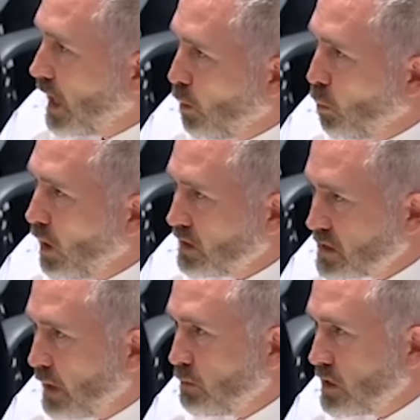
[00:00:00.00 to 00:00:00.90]

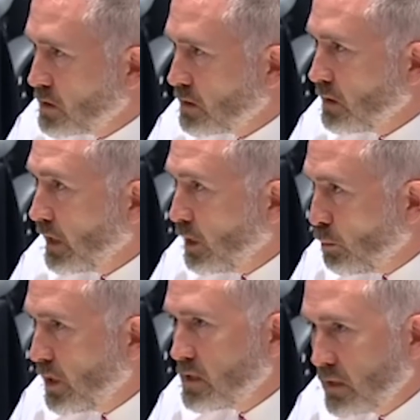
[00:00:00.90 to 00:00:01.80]
well-established legal
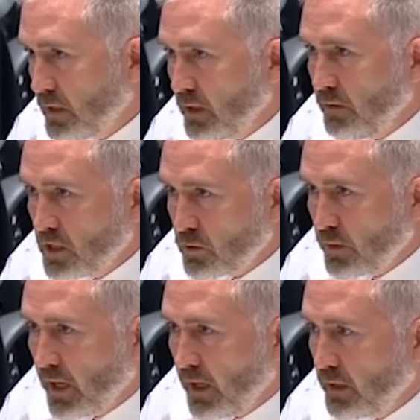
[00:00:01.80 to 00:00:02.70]
precedent in this
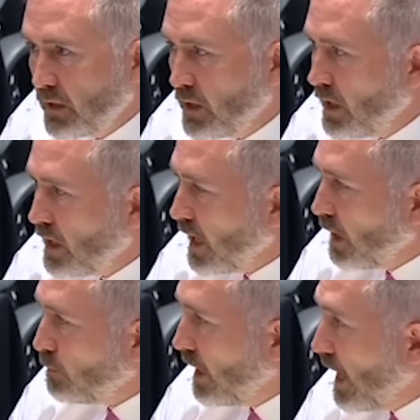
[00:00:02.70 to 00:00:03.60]
regard
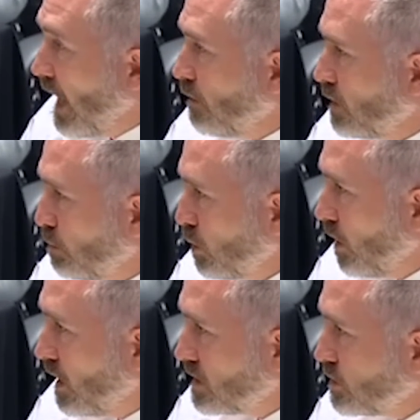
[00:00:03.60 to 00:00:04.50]
and how it
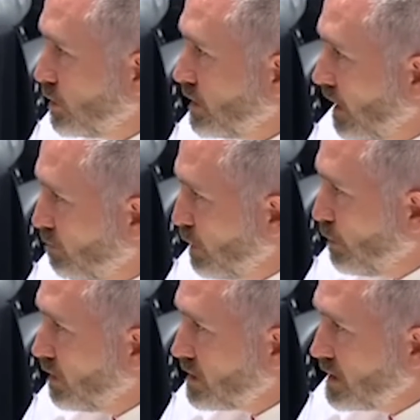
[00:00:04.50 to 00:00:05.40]
applies to government
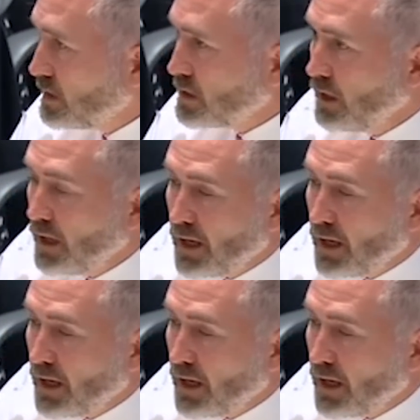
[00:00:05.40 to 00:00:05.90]
policies.